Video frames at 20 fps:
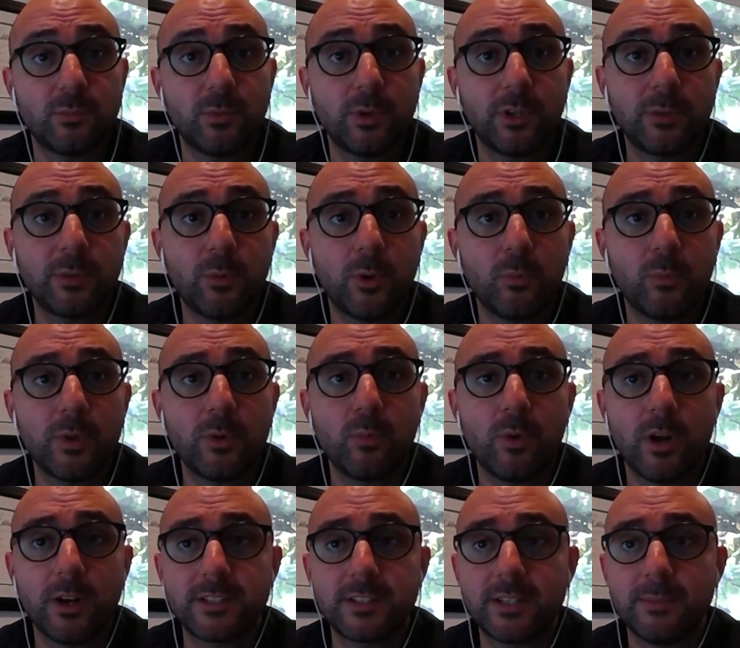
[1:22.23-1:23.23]
Really, what we
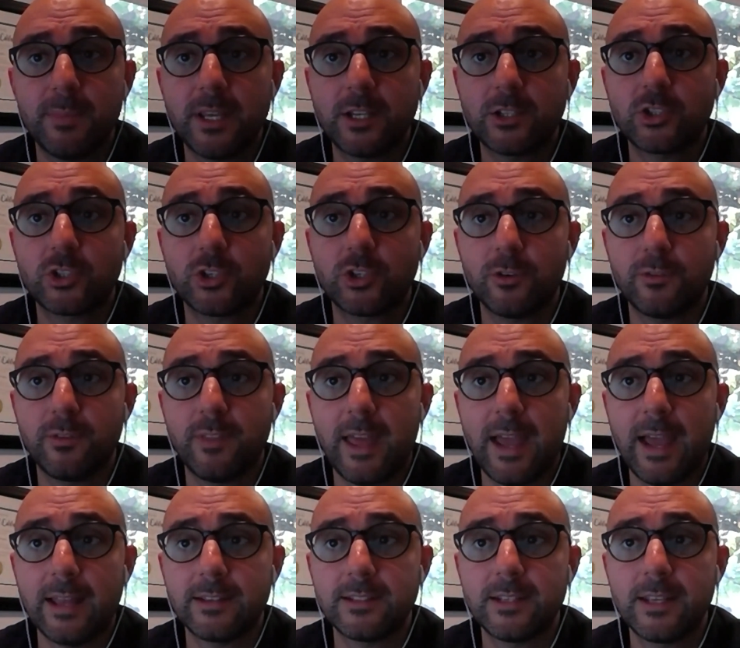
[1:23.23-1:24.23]
want is to make sure
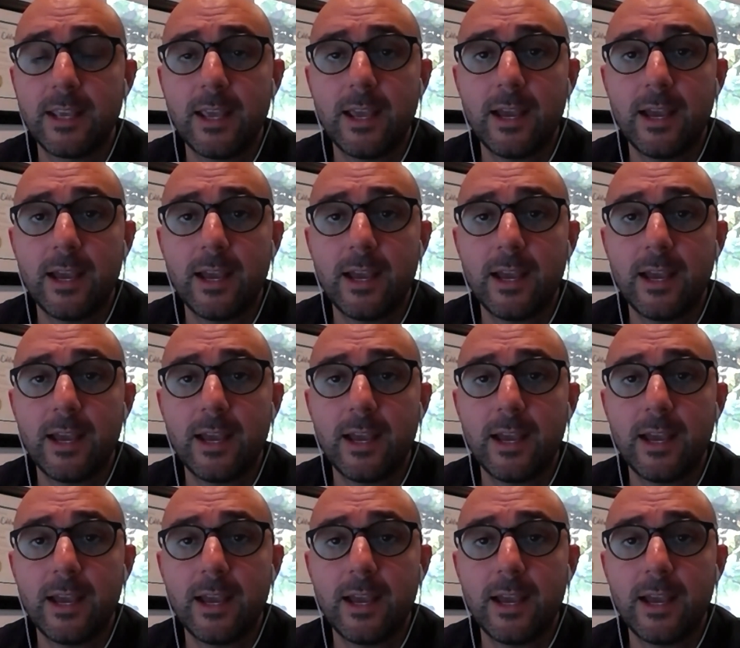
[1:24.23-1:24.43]
that